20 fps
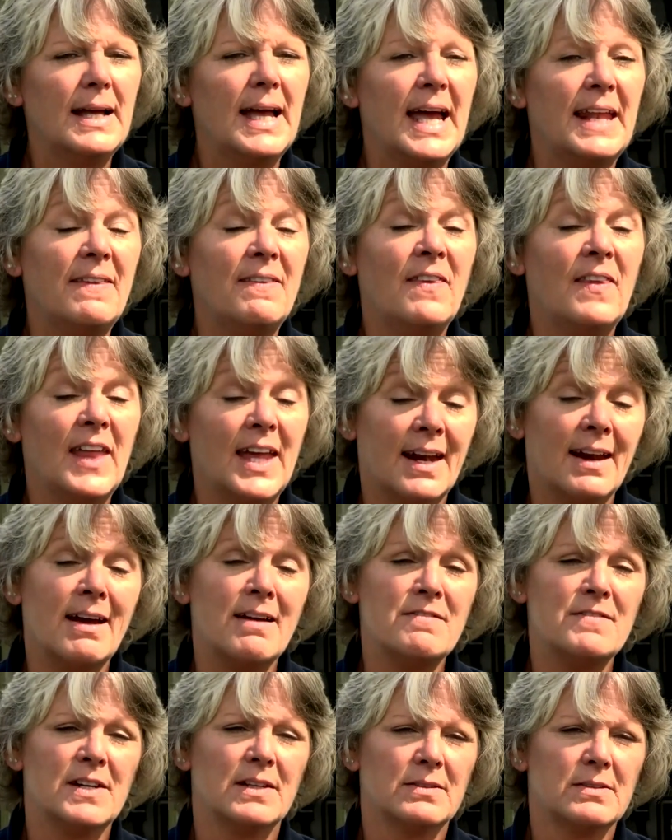And then
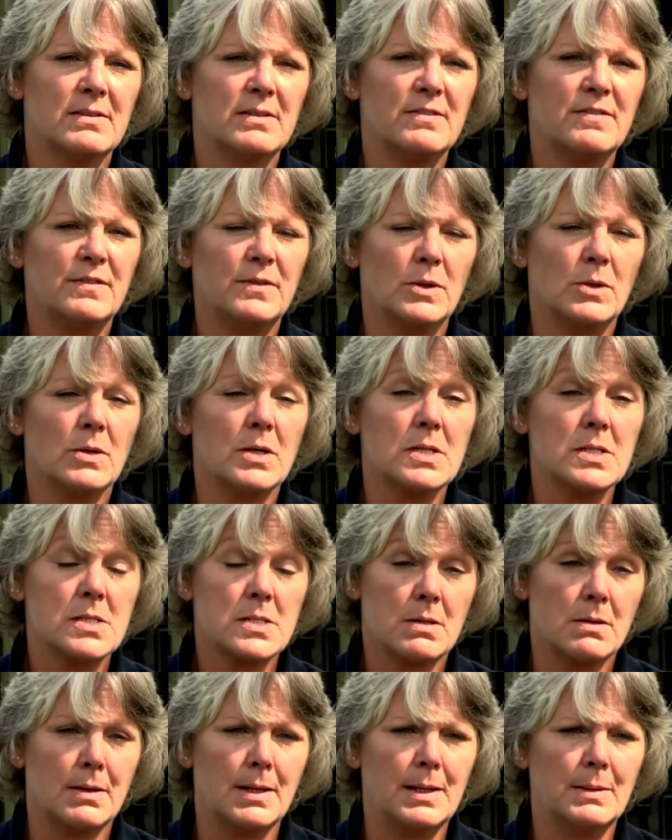I fell to the floor and
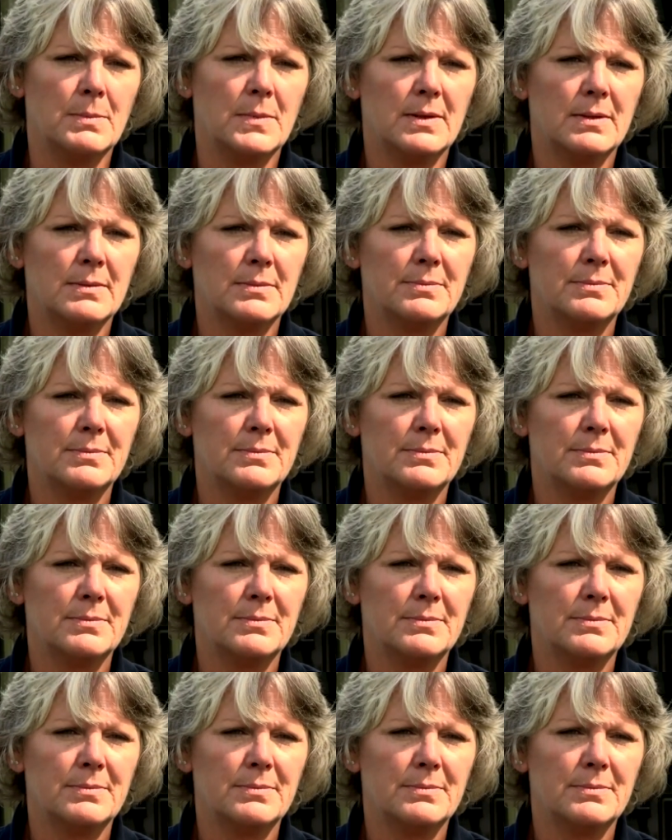screamed.